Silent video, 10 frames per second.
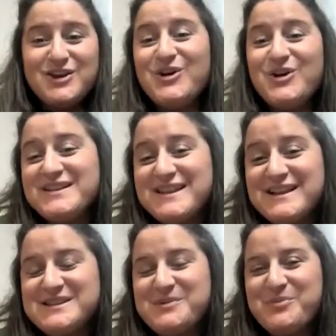No,
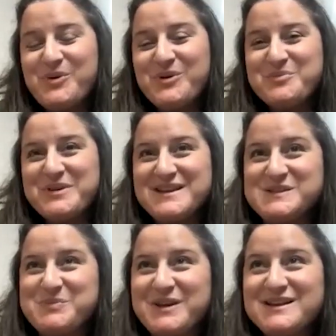that's an important
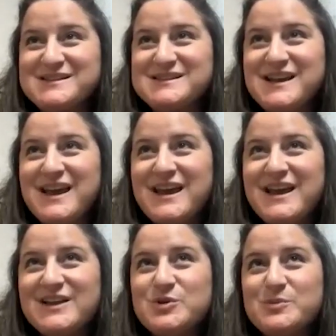piece, because
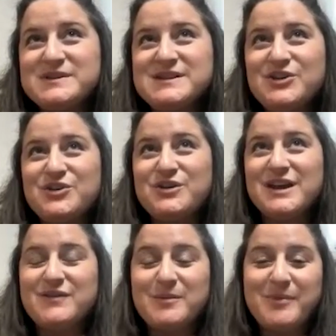it's almost like you're
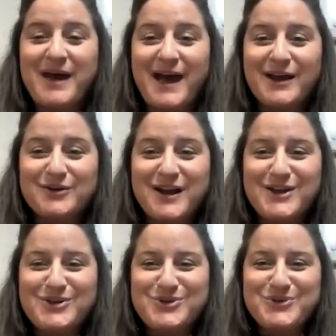giving back,
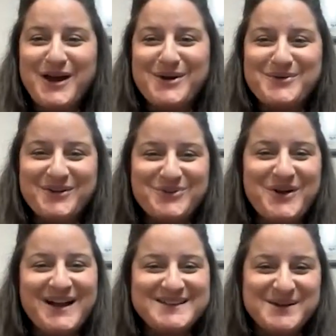right? You
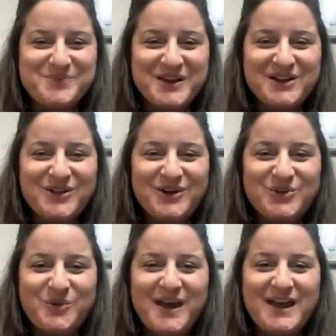got something along
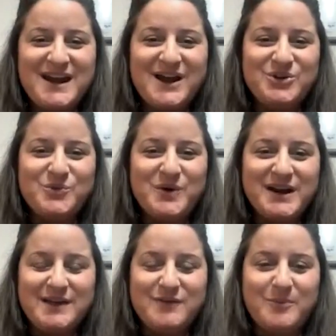the way, and now you want
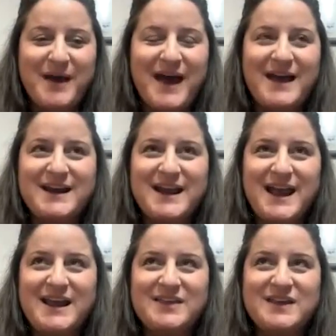to give it back. And
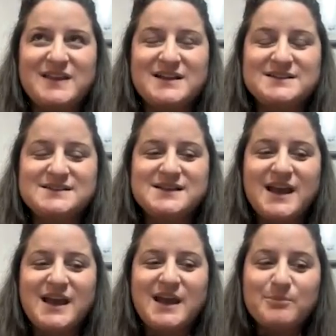I think that's
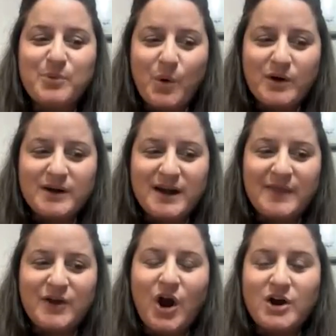important.
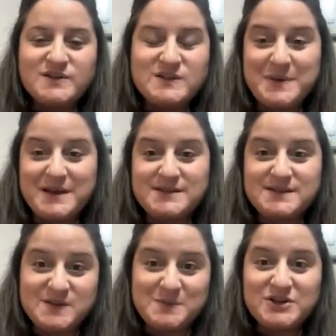And there are
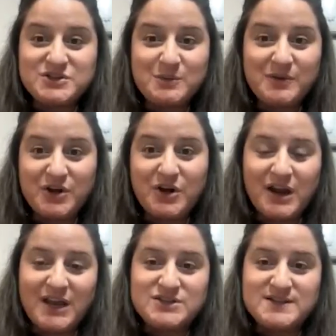spaces, especially within our
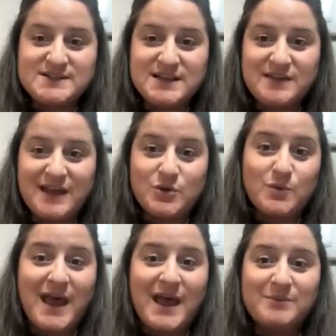agency, that you
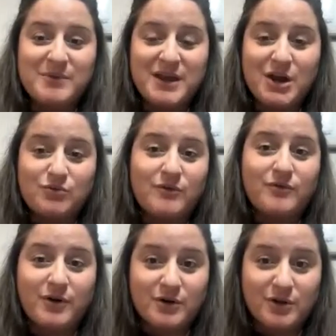can be a
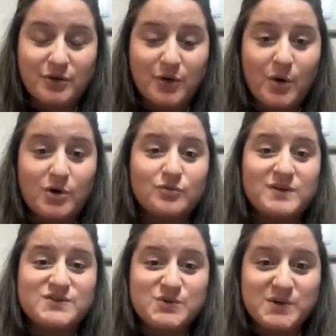referral or a
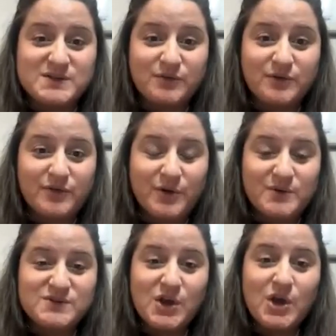resource for
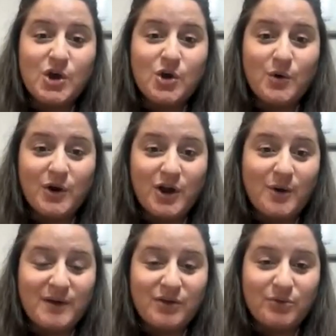folks who are
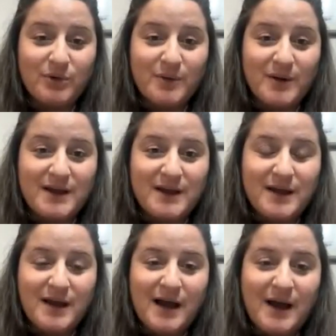going through it.
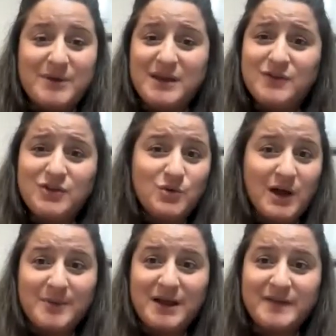Even you
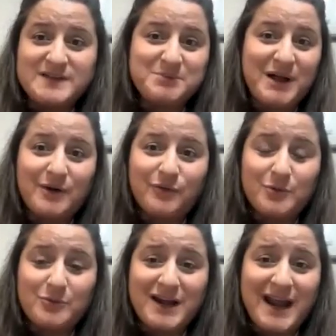coming on this
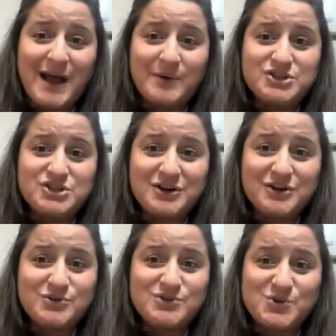platform right now and
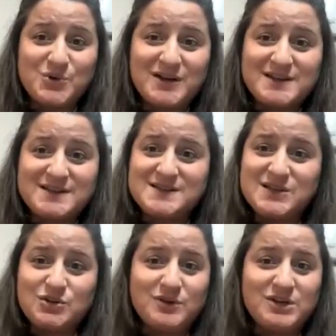sharing your story, this is
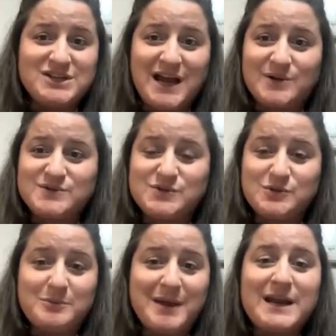going to reach out
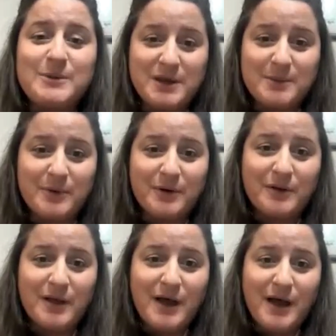to many
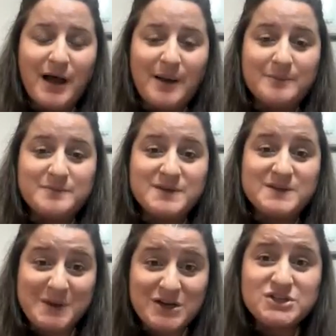people,
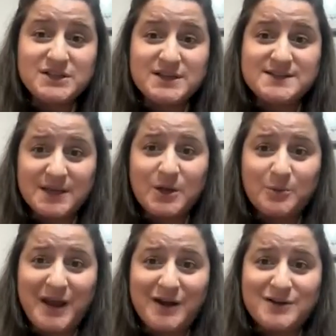especially single
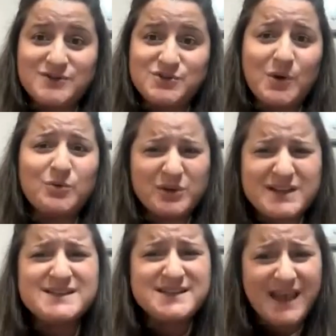parents who are
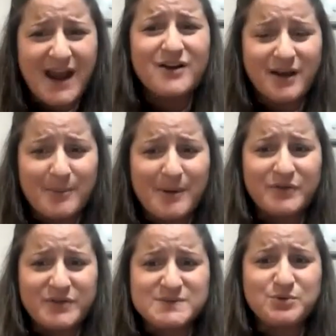really scared
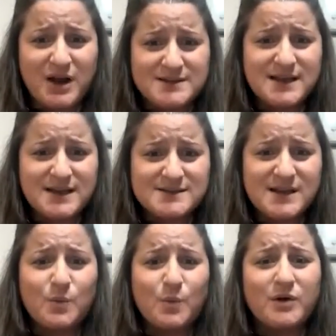about this process
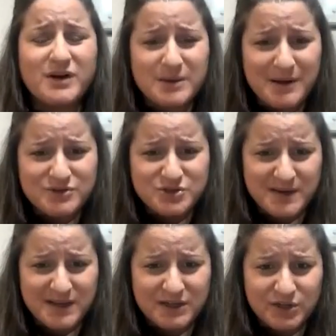and worried about
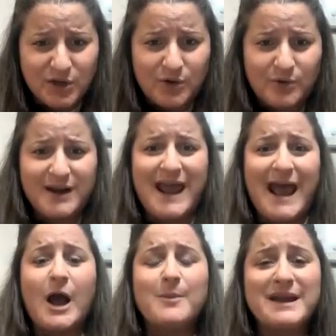doing it alone. And
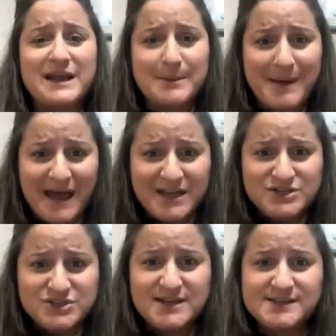how am I going to
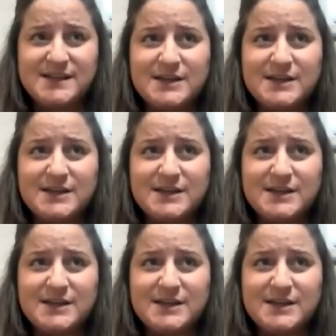manage this?